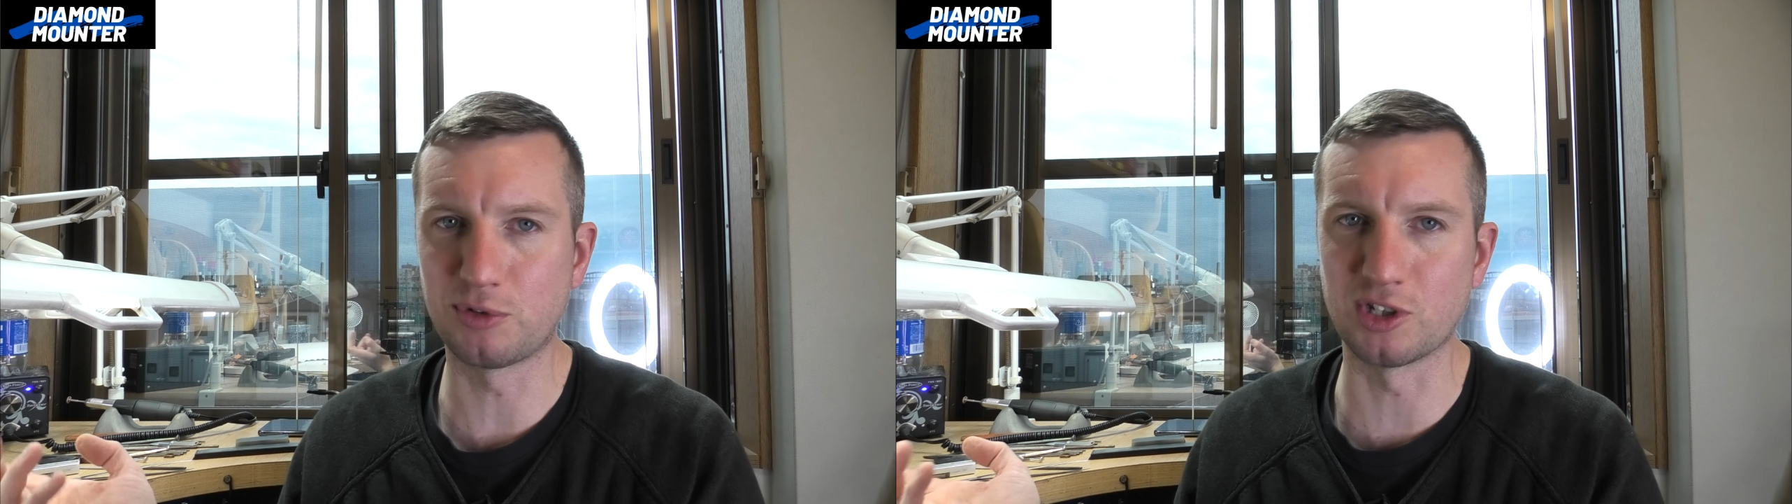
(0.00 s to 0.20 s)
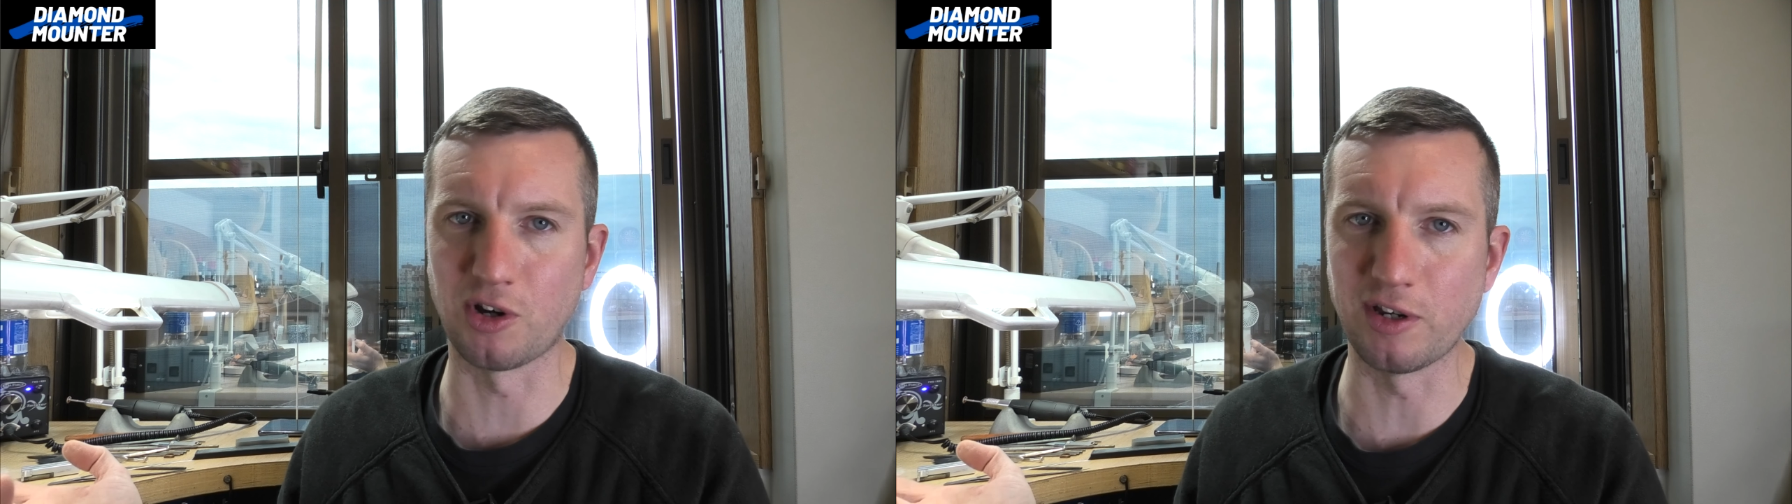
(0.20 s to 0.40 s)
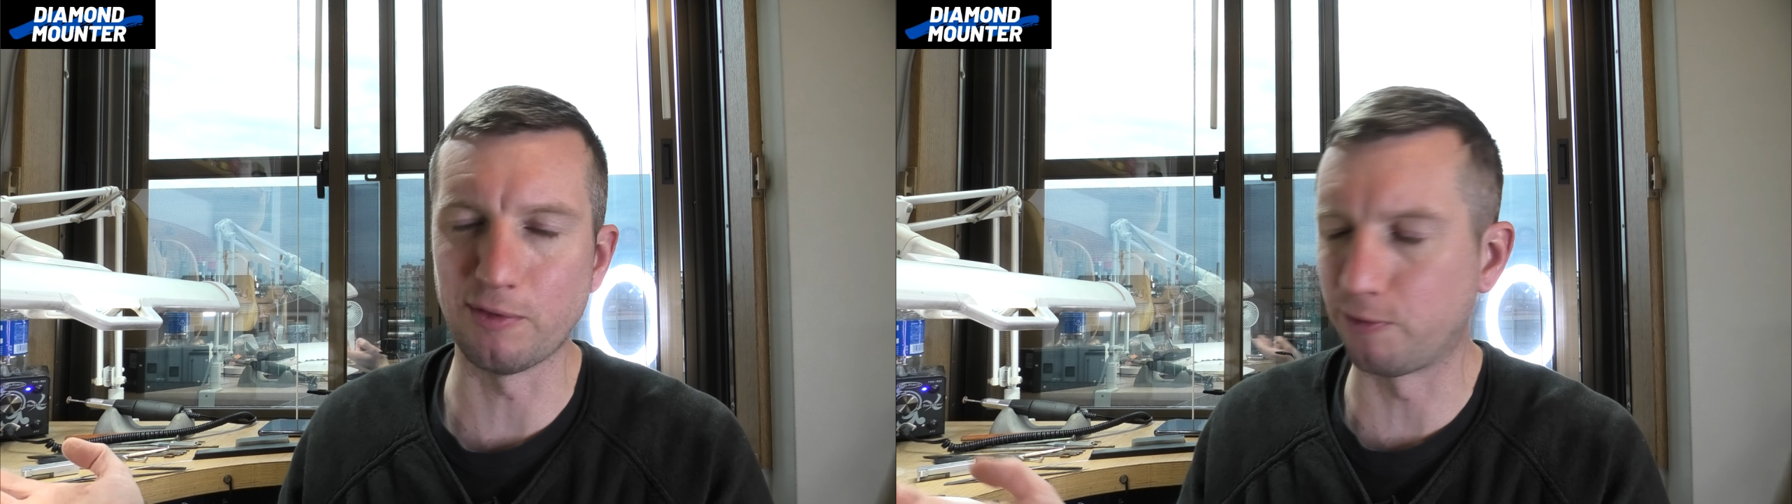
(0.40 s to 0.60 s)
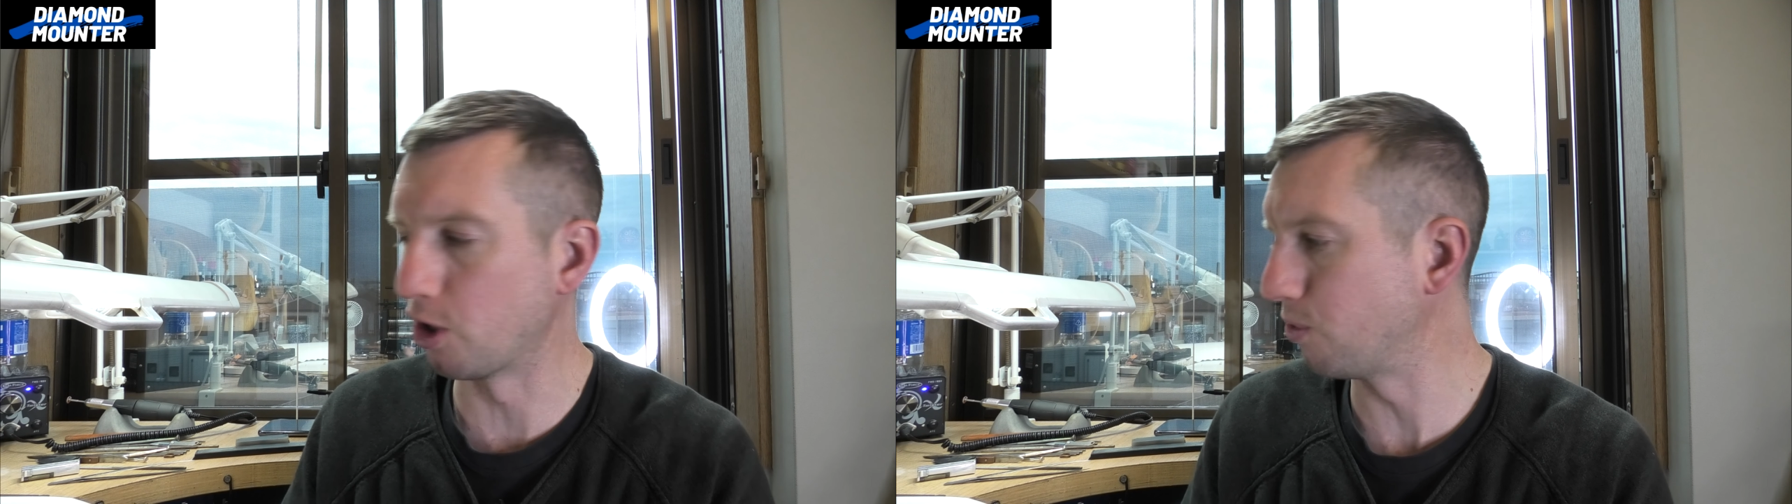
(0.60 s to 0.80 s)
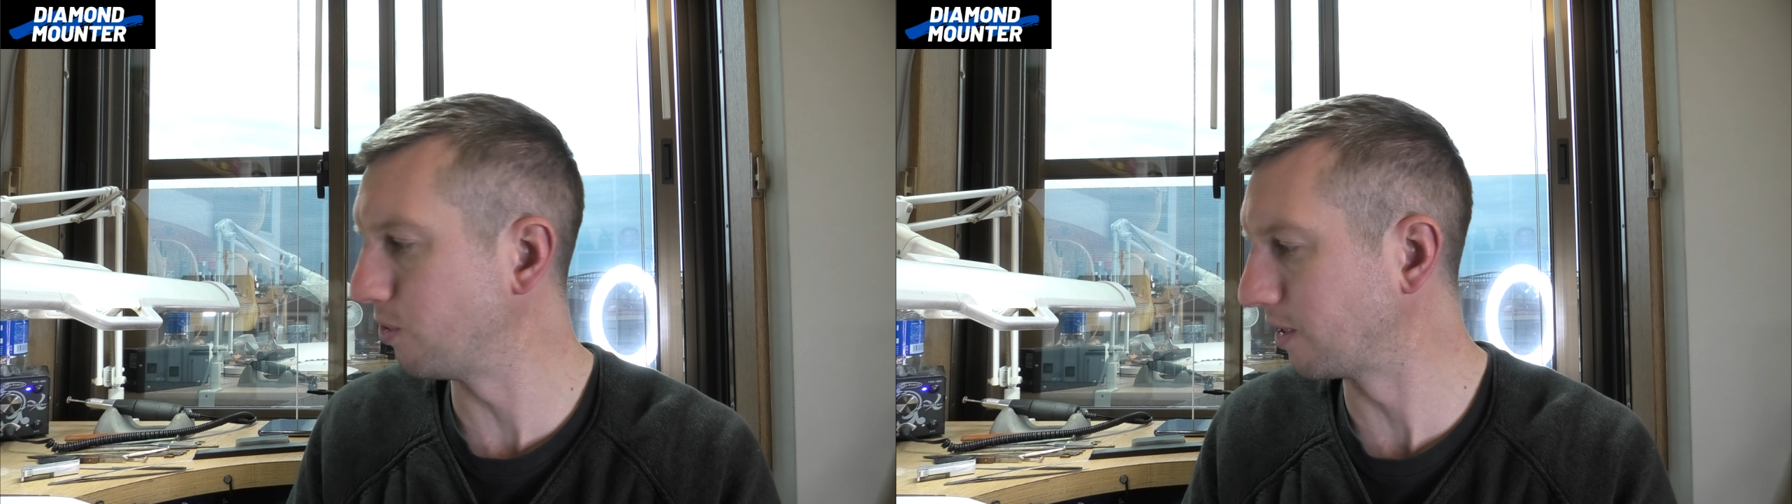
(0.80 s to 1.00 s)
design
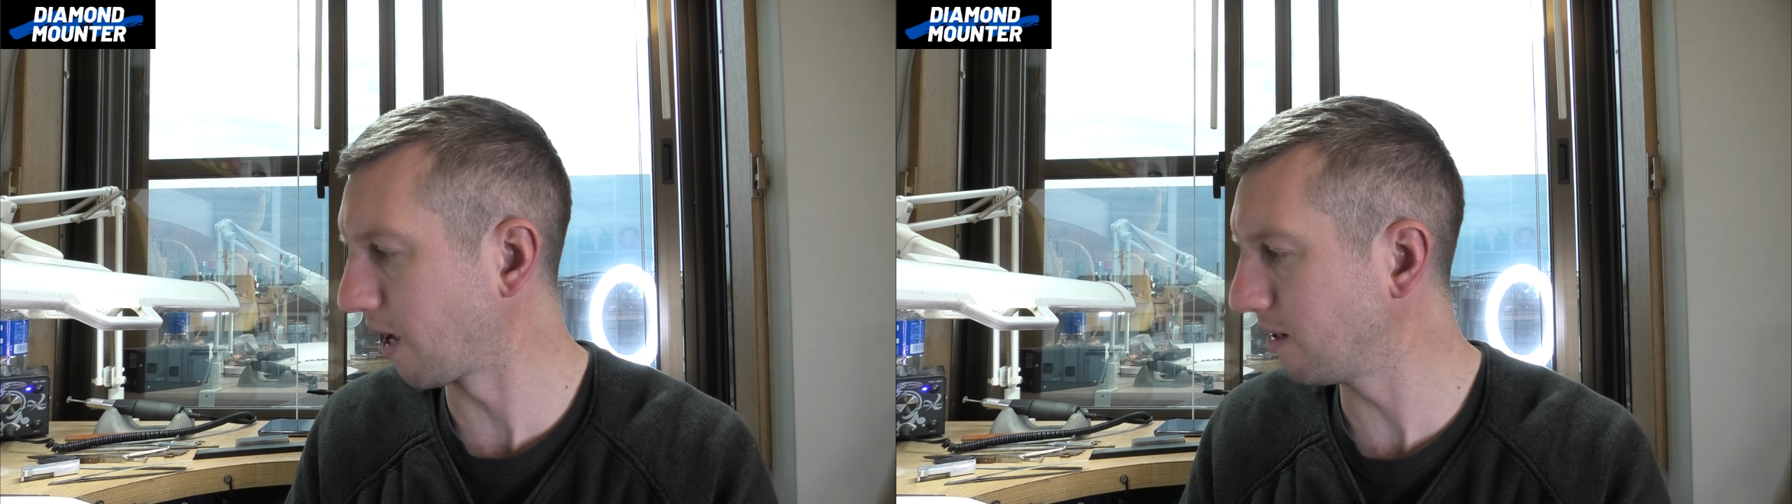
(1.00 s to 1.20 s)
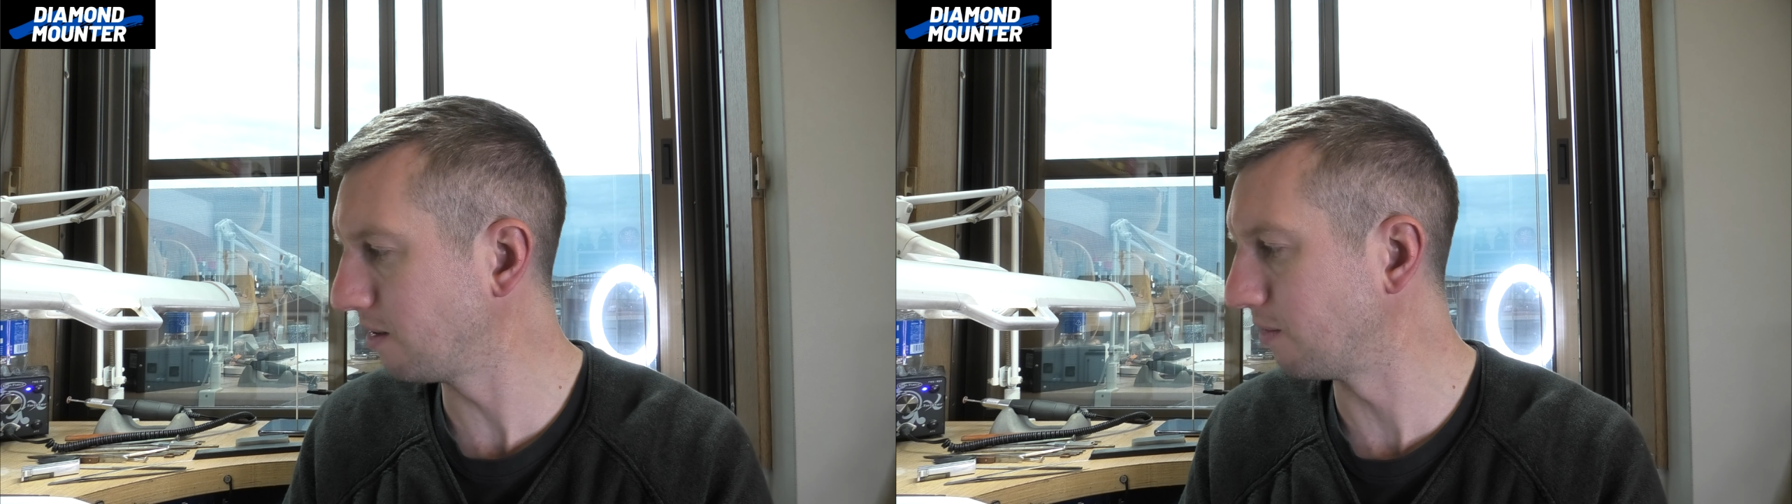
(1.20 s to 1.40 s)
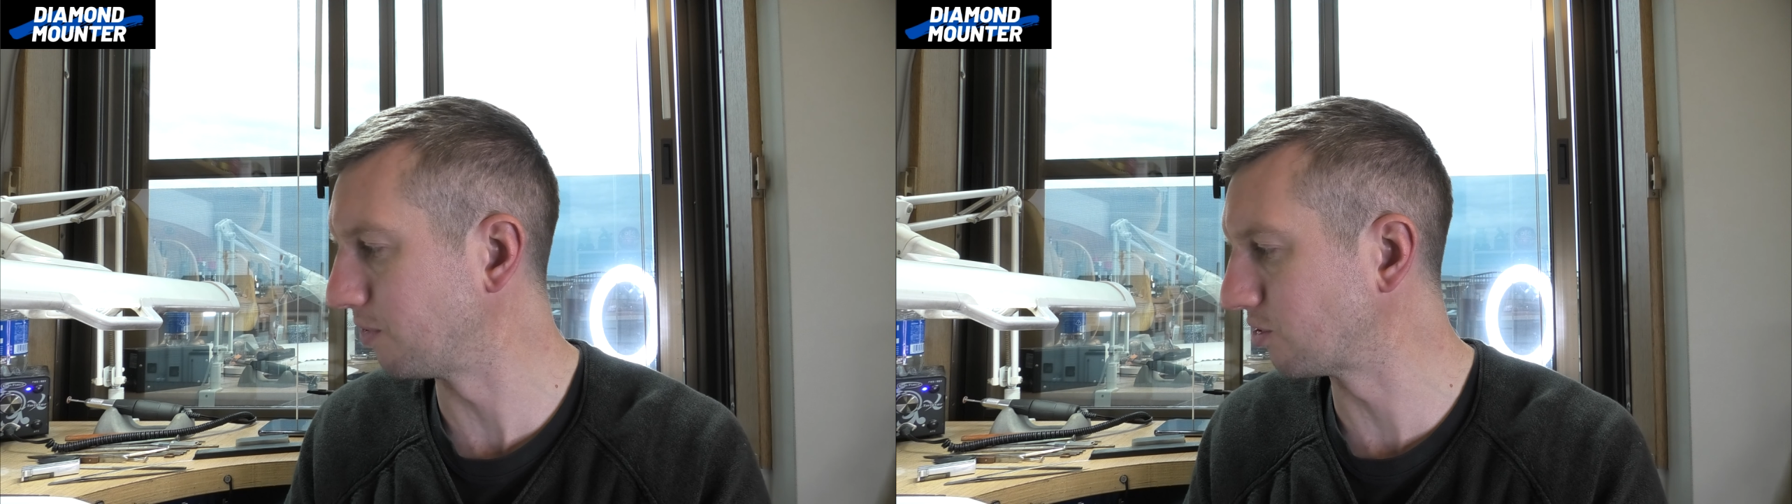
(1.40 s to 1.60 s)
flow again of